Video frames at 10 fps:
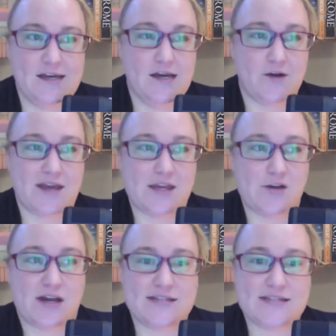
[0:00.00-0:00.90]
Okay,
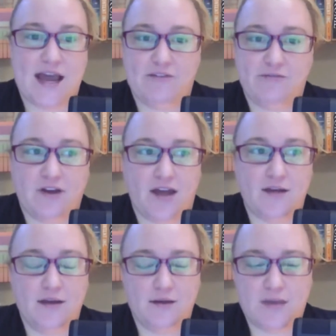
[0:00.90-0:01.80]
you guys, have
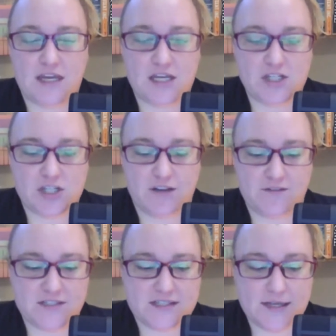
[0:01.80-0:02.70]
fun making
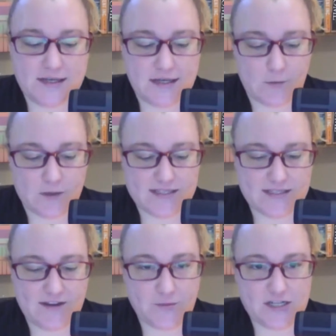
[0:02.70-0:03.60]
GIFs. I want to
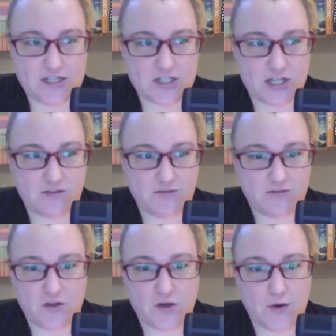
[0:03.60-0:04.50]
see everybody's GIF.
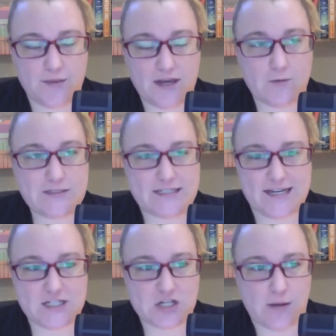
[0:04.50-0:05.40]
If you go and make one
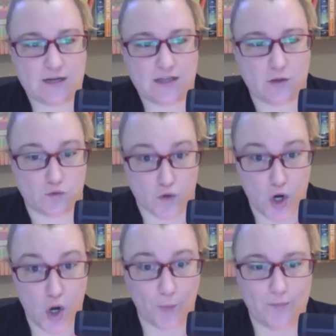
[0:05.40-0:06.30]
today, drop it in the
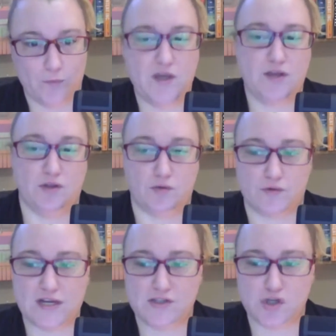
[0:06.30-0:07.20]
group, in the
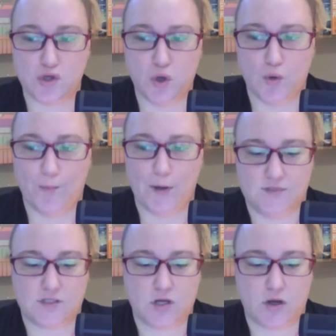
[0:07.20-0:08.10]
Grizoop.
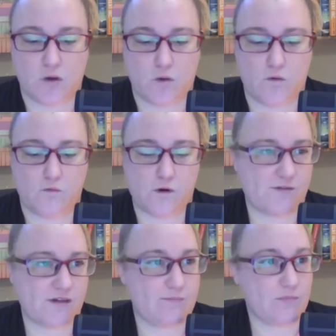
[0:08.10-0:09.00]
So
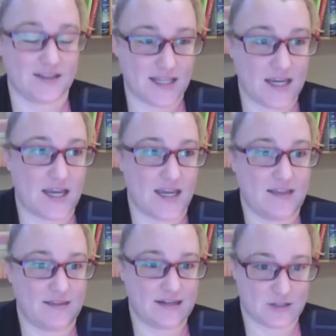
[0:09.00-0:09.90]
worth it. Link
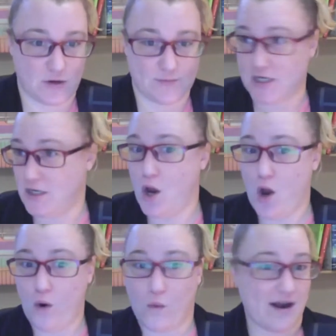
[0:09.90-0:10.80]
in the description,
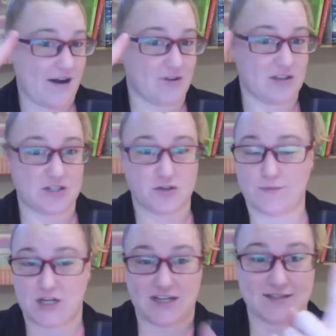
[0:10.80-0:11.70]
wherever the
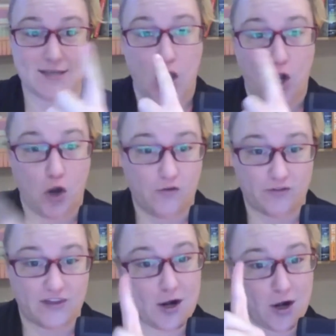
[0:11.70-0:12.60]
description is.
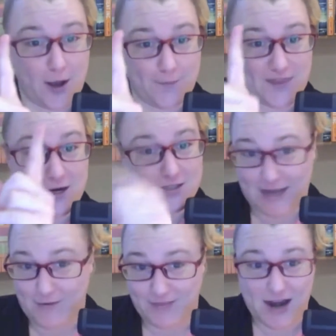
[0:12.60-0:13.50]
Over there, up there,
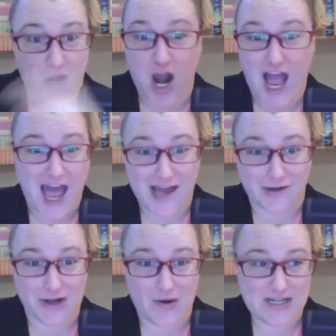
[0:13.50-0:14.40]
down there. I
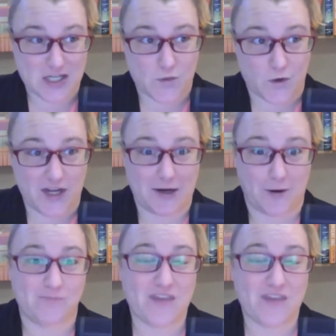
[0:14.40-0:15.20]
don't know. I just work here.